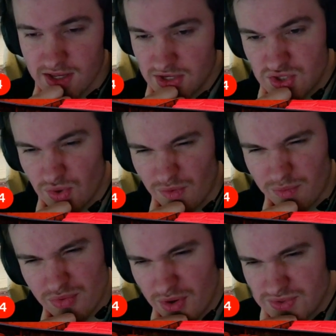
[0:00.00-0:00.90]
sort of
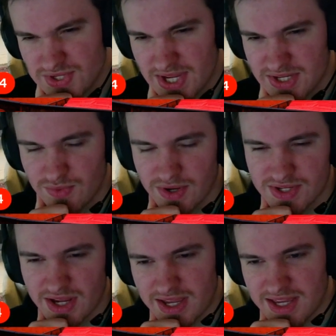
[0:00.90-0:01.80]
process where
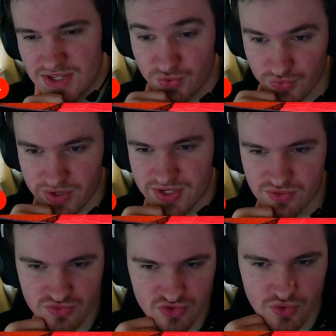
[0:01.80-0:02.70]
it's like he's agreed
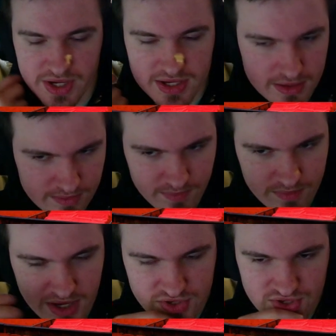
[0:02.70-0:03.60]
to join
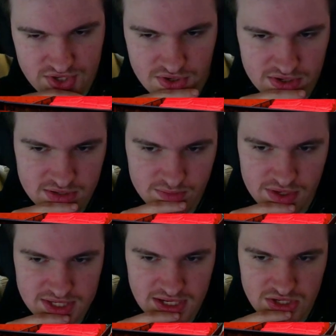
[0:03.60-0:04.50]
Manchester United,
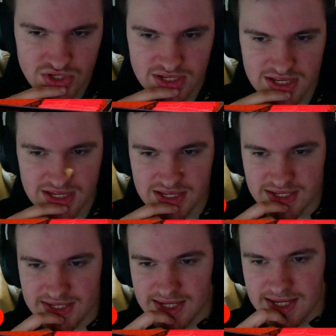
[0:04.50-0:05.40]
but essentially
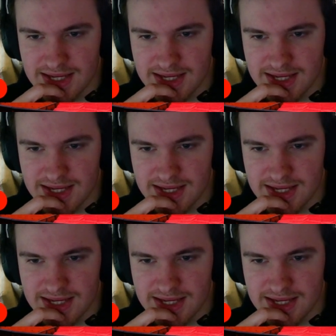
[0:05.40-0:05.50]
he's,